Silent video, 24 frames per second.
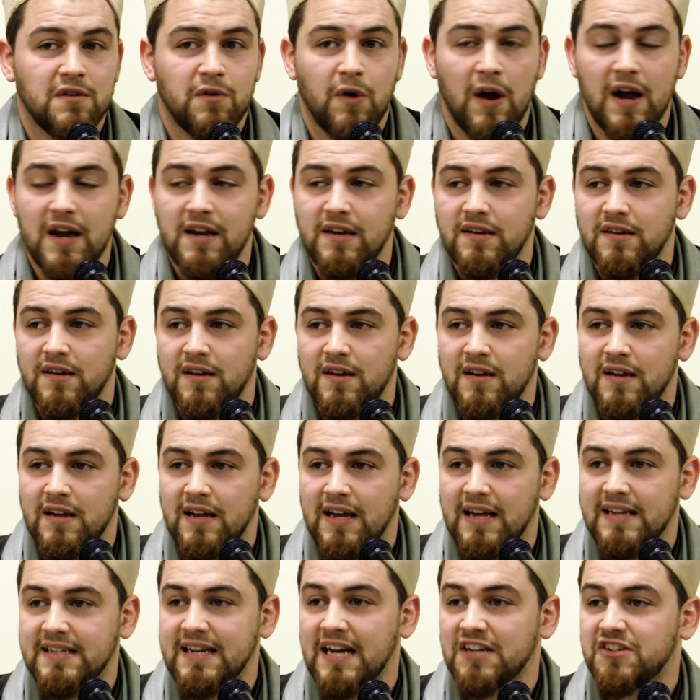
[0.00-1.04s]
right?
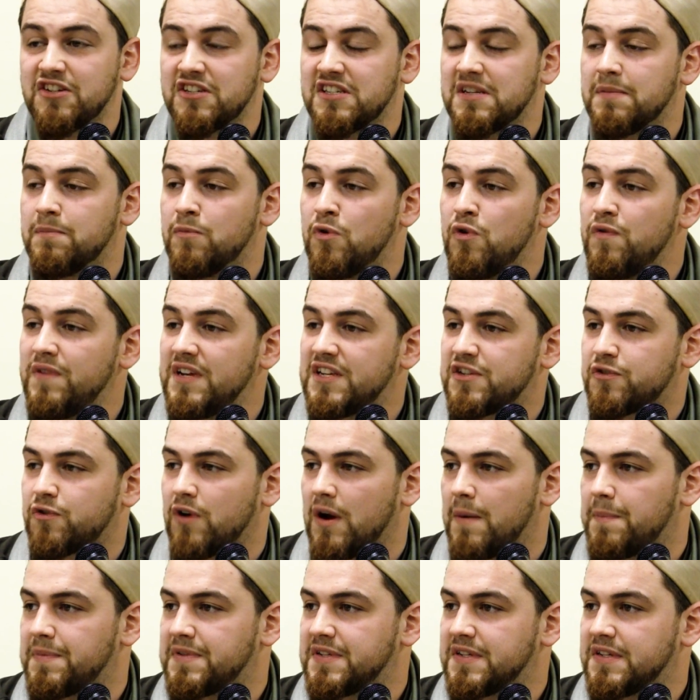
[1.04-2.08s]
It's not just a movie
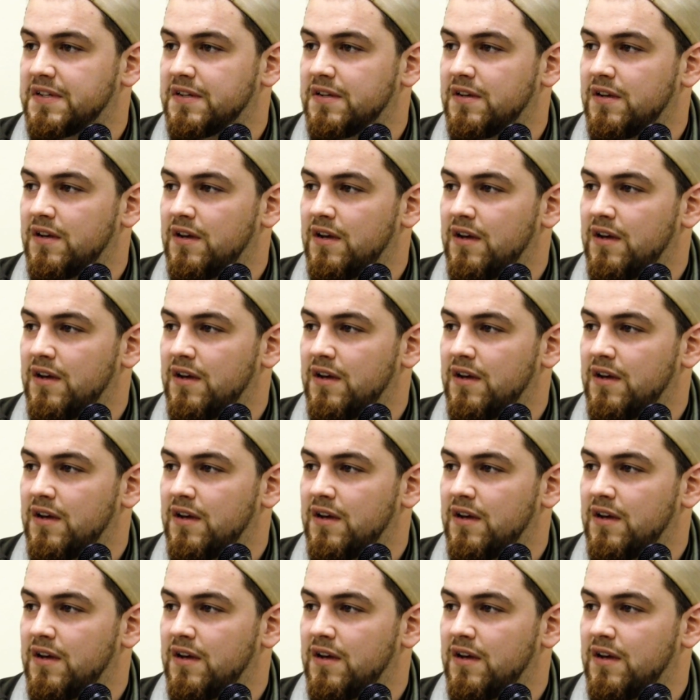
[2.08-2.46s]
script.